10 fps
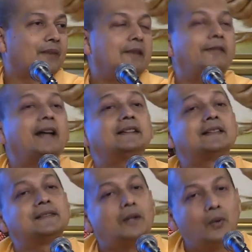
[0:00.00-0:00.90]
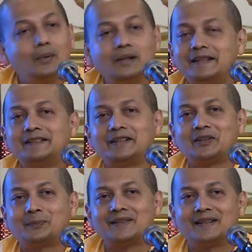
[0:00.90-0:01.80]
In fact, it's the only thing that
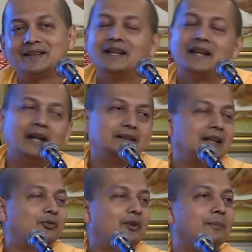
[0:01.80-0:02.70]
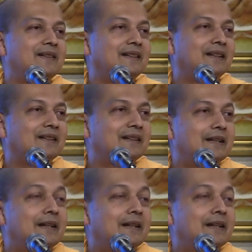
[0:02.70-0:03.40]
is present, and yet we are missing it.